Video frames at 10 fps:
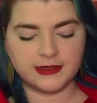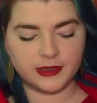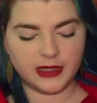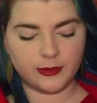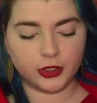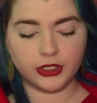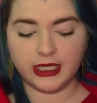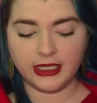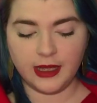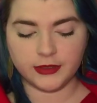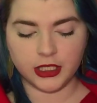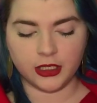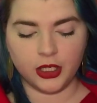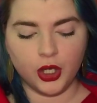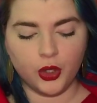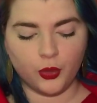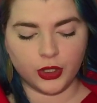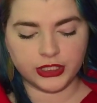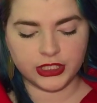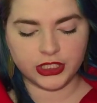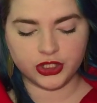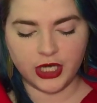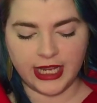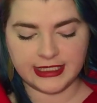the people who kidnapped her wanted to try